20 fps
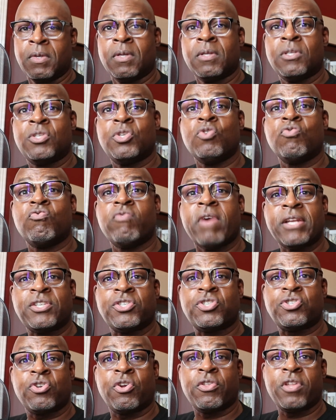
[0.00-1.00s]
to
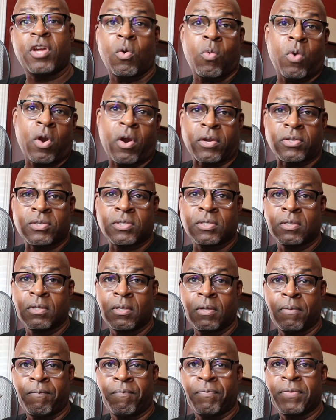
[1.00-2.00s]
register their works.
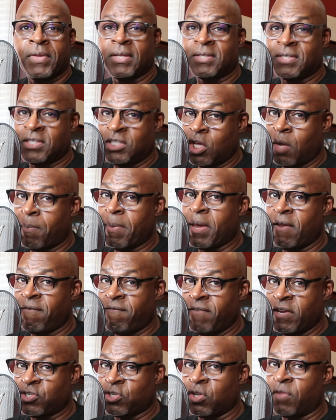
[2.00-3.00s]
It's still
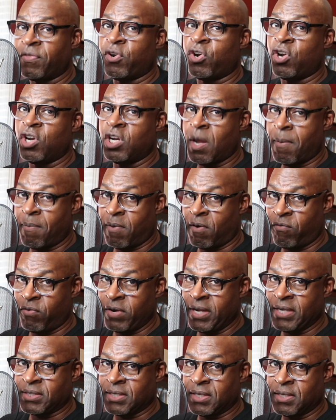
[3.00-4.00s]
beneficial, and there are a number of
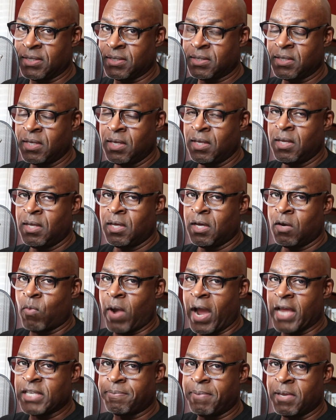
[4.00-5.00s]
reasons
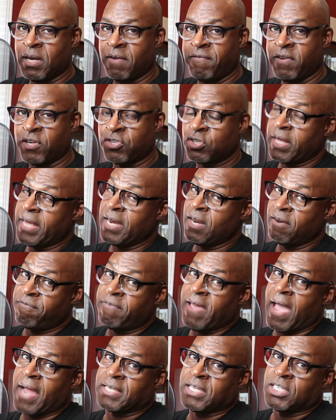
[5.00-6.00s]
why it's beneficial. And in
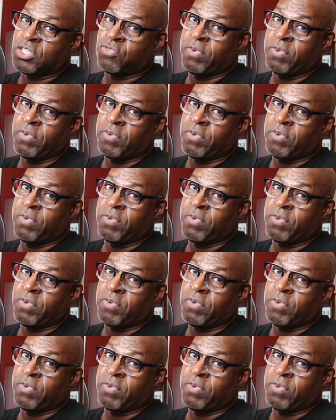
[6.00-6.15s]
fact, it's